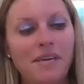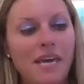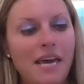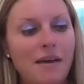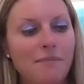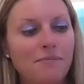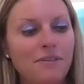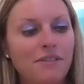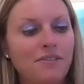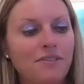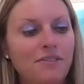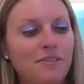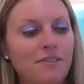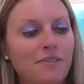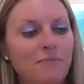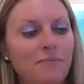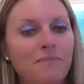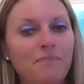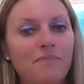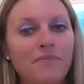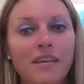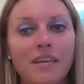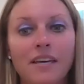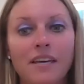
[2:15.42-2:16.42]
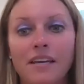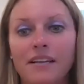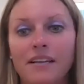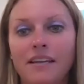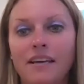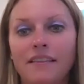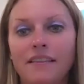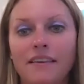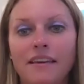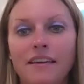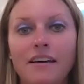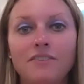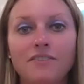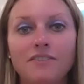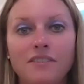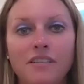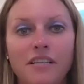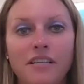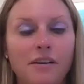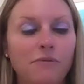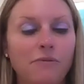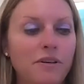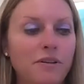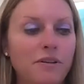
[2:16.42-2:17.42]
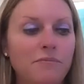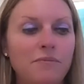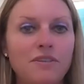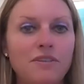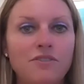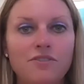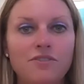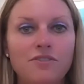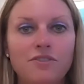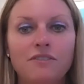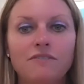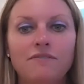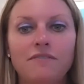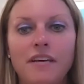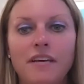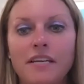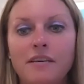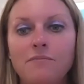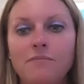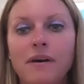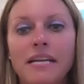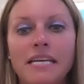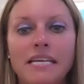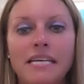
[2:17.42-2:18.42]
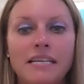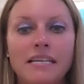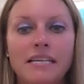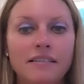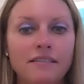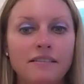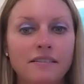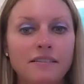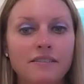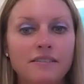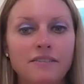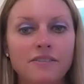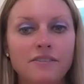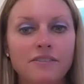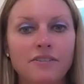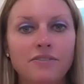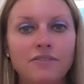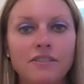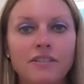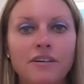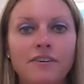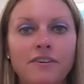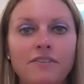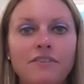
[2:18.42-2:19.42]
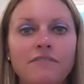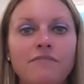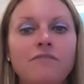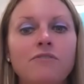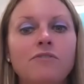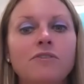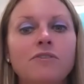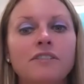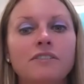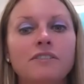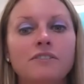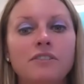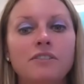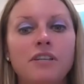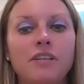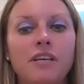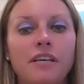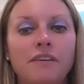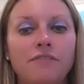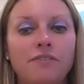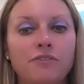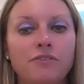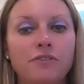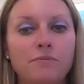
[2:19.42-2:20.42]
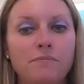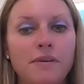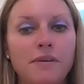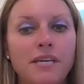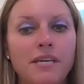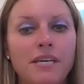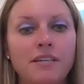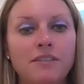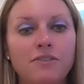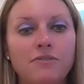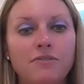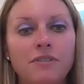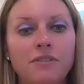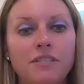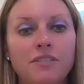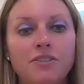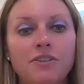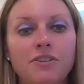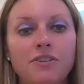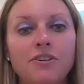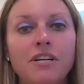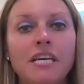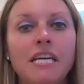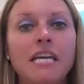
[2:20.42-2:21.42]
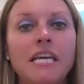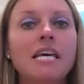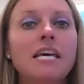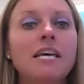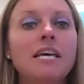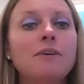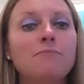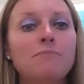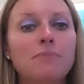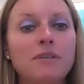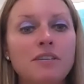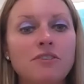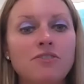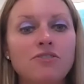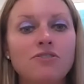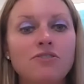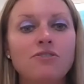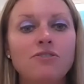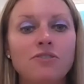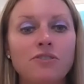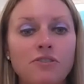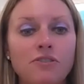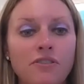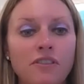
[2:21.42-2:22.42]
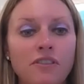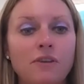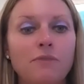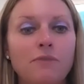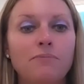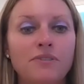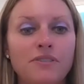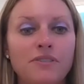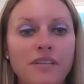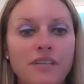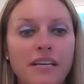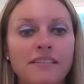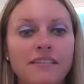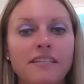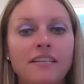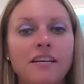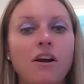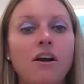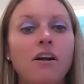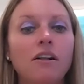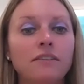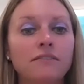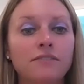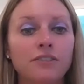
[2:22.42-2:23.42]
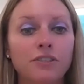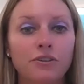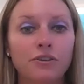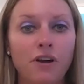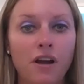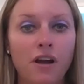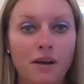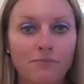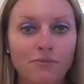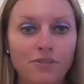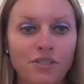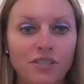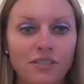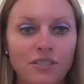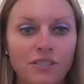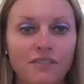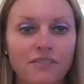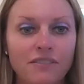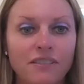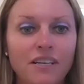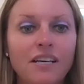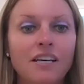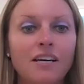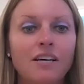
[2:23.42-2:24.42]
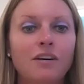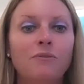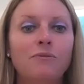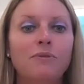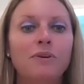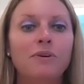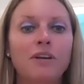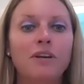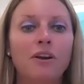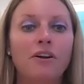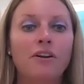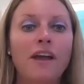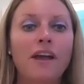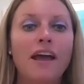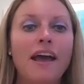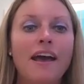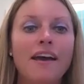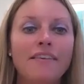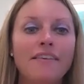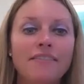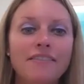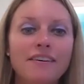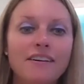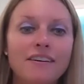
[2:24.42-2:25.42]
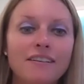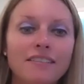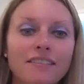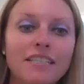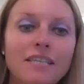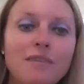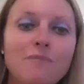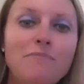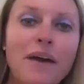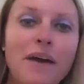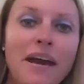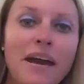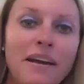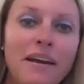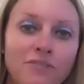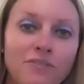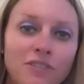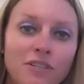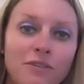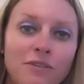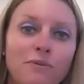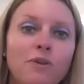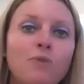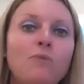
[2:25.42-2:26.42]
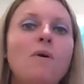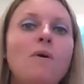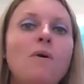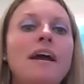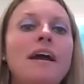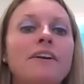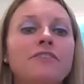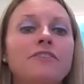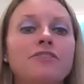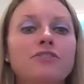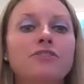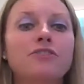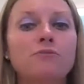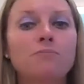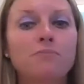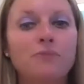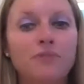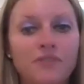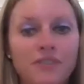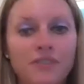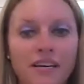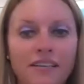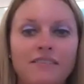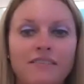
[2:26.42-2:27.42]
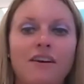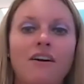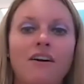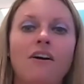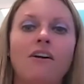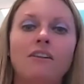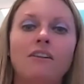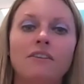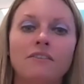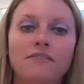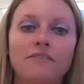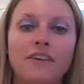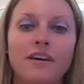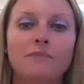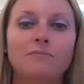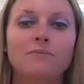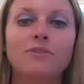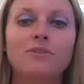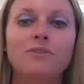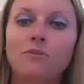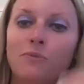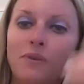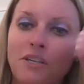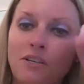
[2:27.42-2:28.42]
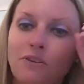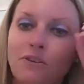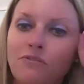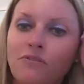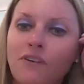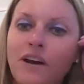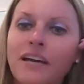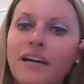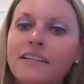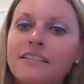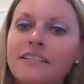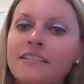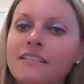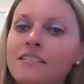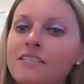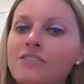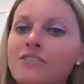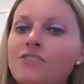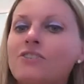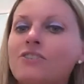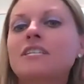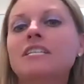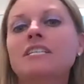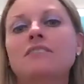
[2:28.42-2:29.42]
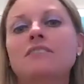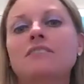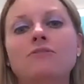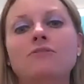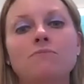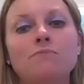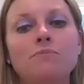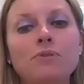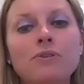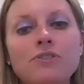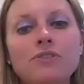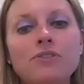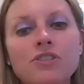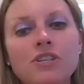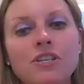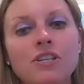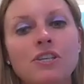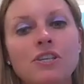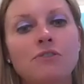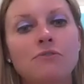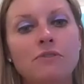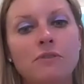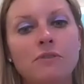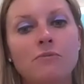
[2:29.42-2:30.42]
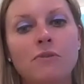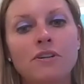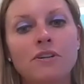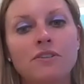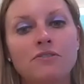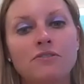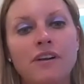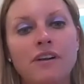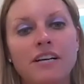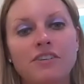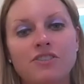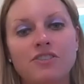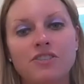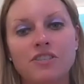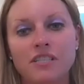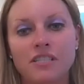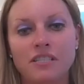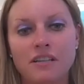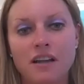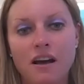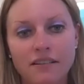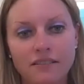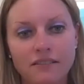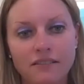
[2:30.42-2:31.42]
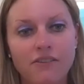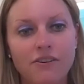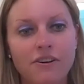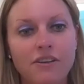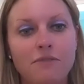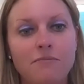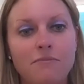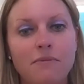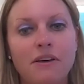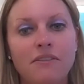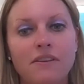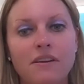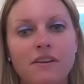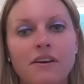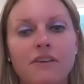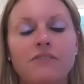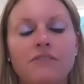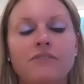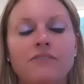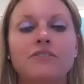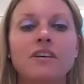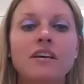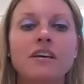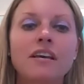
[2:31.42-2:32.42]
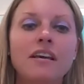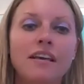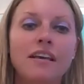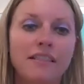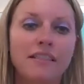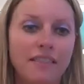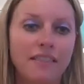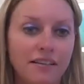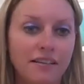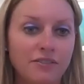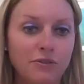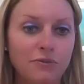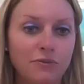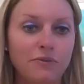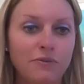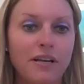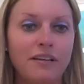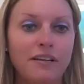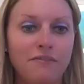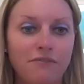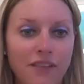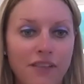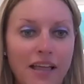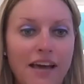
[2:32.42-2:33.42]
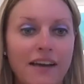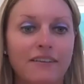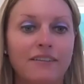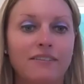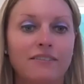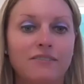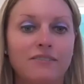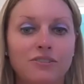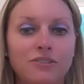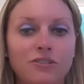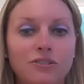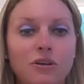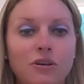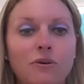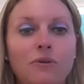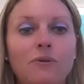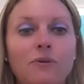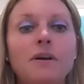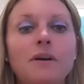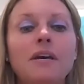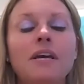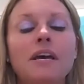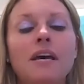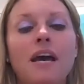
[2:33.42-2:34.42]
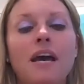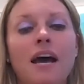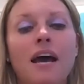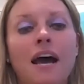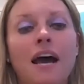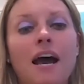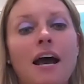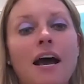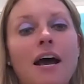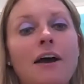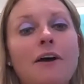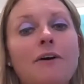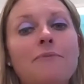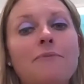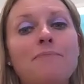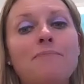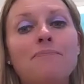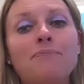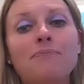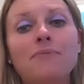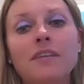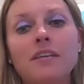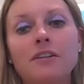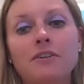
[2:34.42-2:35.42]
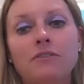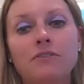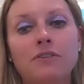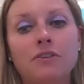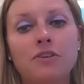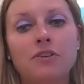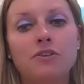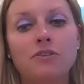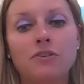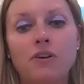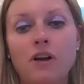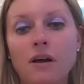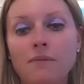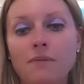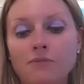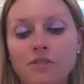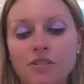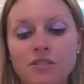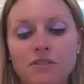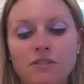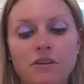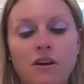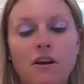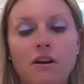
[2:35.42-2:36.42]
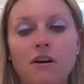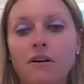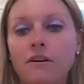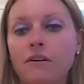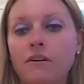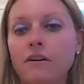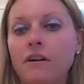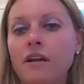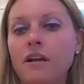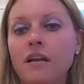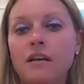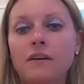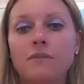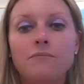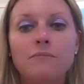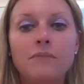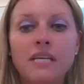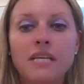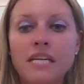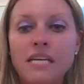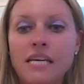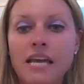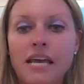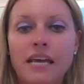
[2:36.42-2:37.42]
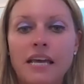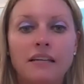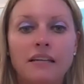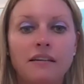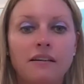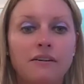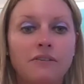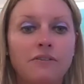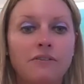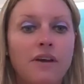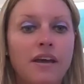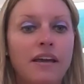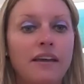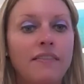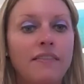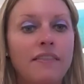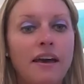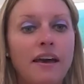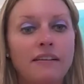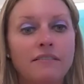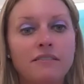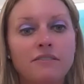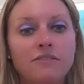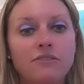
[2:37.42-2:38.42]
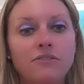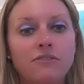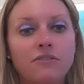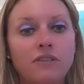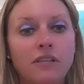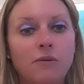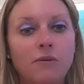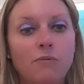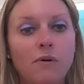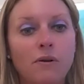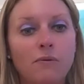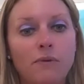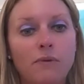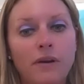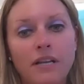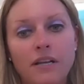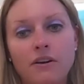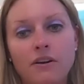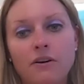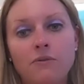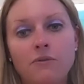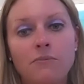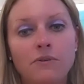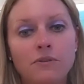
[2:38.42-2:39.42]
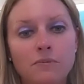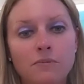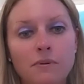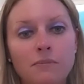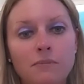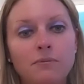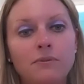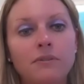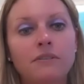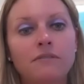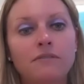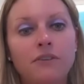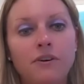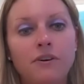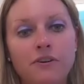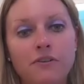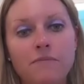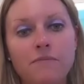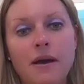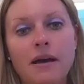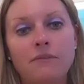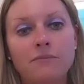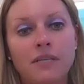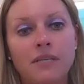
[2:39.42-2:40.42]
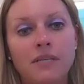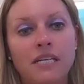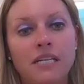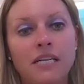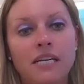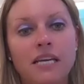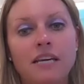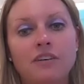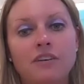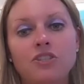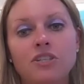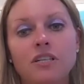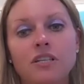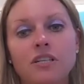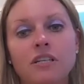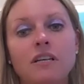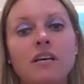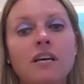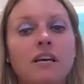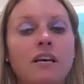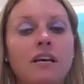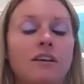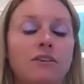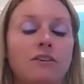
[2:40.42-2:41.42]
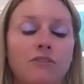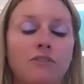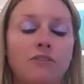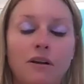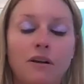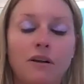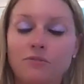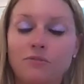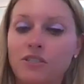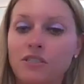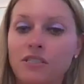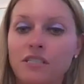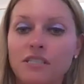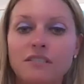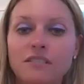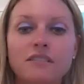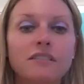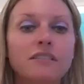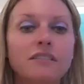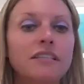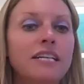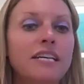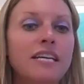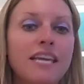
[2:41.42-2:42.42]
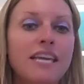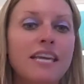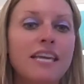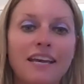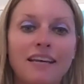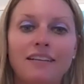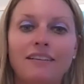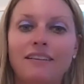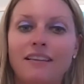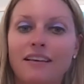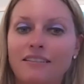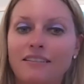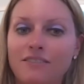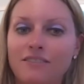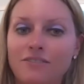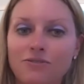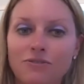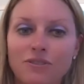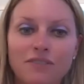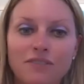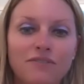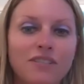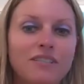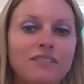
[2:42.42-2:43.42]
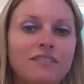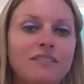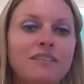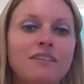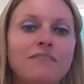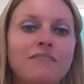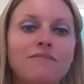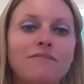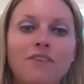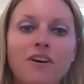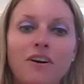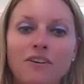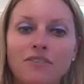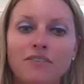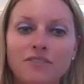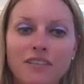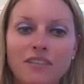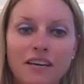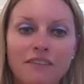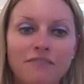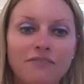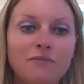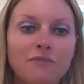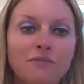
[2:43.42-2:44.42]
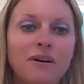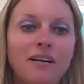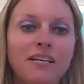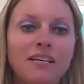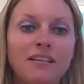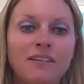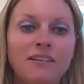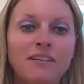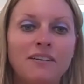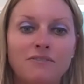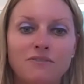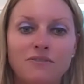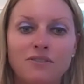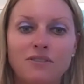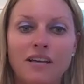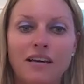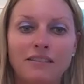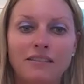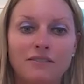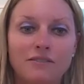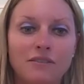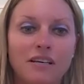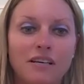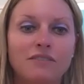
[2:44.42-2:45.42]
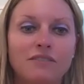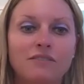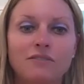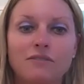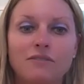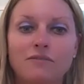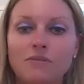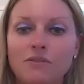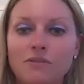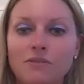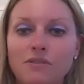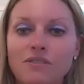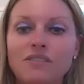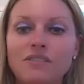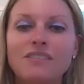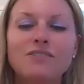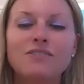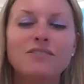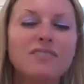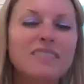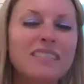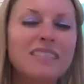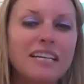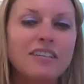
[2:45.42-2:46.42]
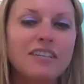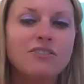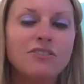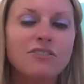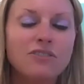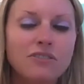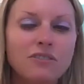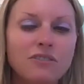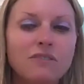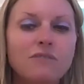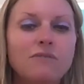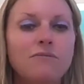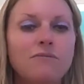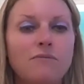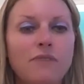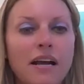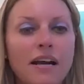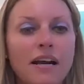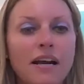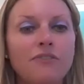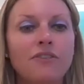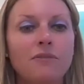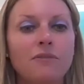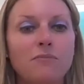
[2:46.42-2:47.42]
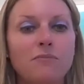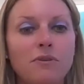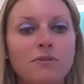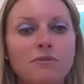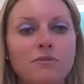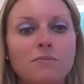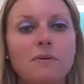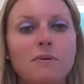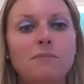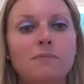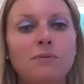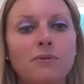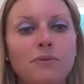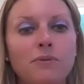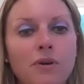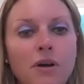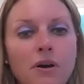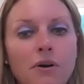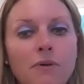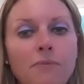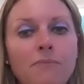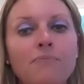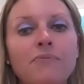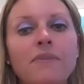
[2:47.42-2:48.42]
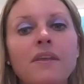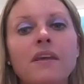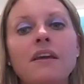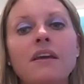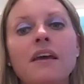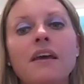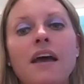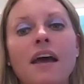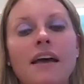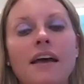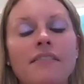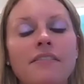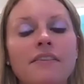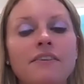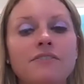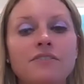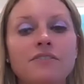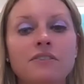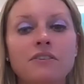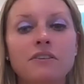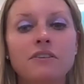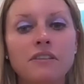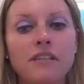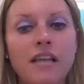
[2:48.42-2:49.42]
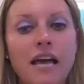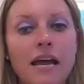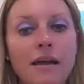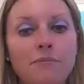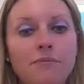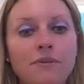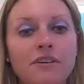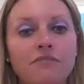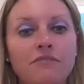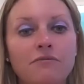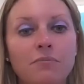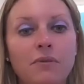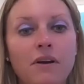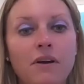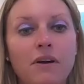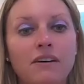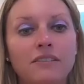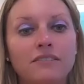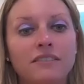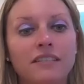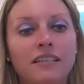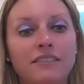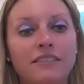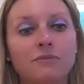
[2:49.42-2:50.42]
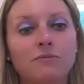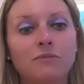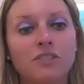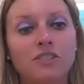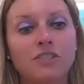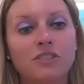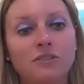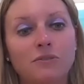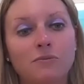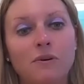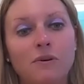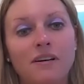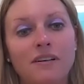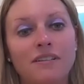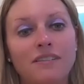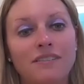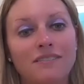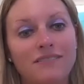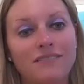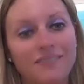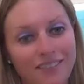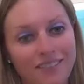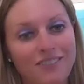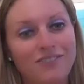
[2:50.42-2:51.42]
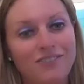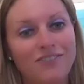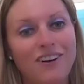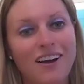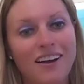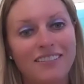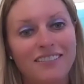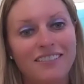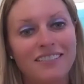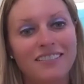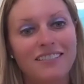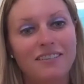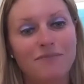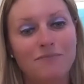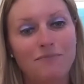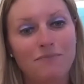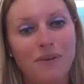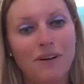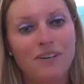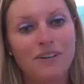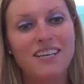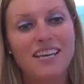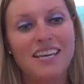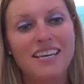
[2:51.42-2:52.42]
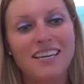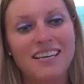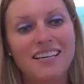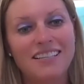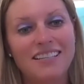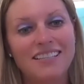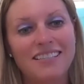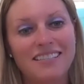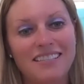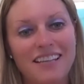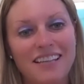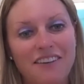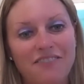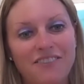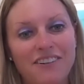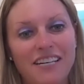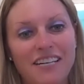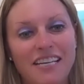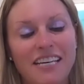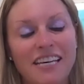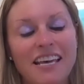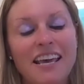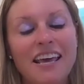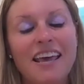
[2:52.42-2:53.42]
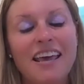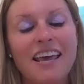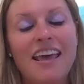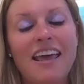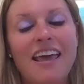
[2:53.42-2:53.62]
happy to. And at the outset, I want to be sure if anybody is consulting on divorce, if you're speaking to an attorney, be sure they're presenting all of your options. We are ethically bound and required to present all of them. So when you find an attorney pushing you in one direction and not talking about the others, that's a red flag. So, your options are mediate. Okay, that's certainly one way to go. Most people have heard about mediation. Your option is to litigate. That's sort of the default. Everybody knows that's the standard route that most people go. And there's the collaborative process, which is what you got to partake in, Stephanie.